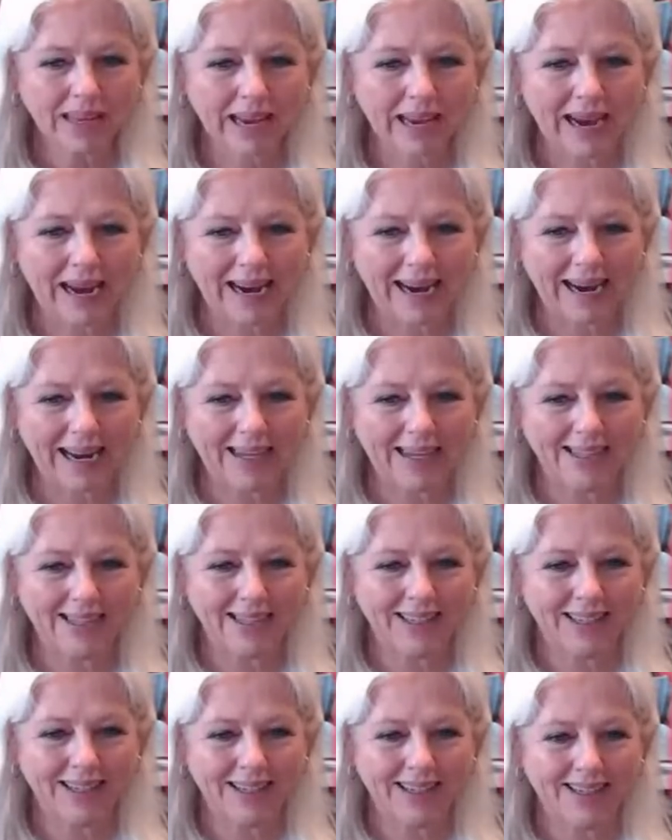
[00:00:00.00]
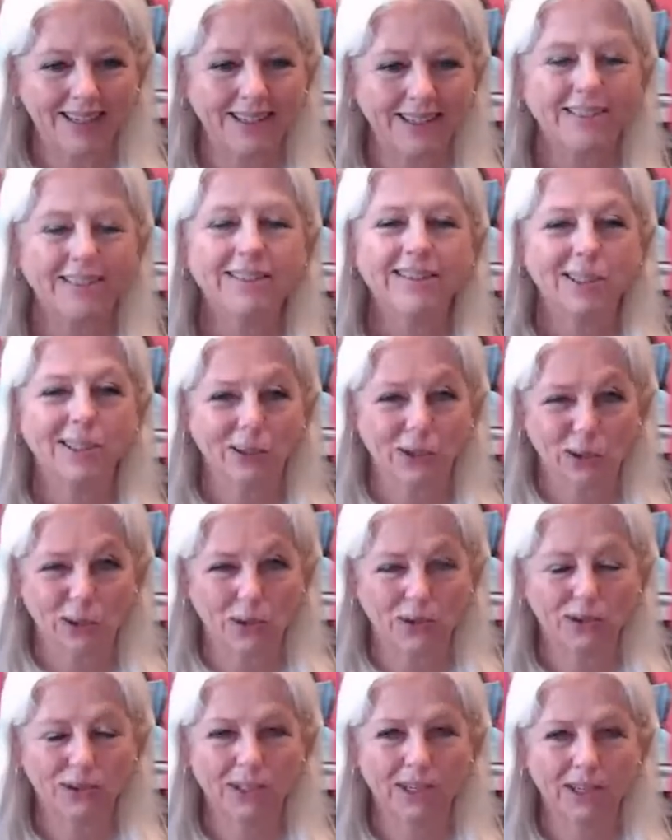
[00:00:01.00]
And so
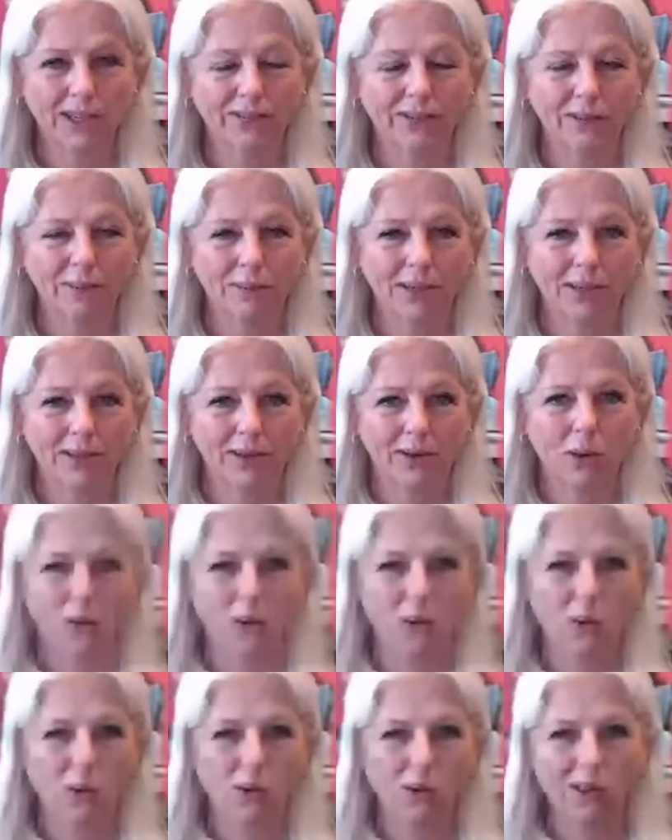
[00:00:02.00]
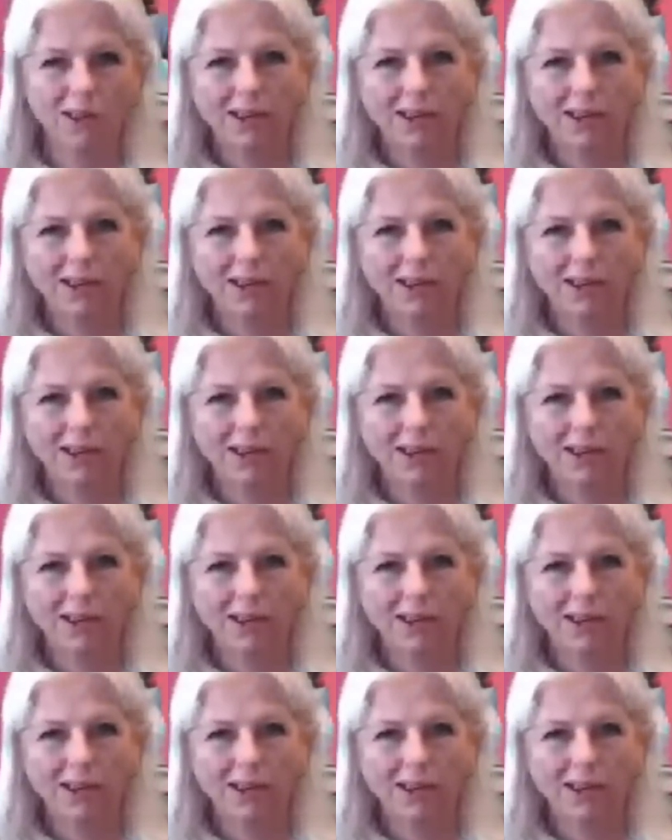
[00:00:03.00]
Laurel's given me the whole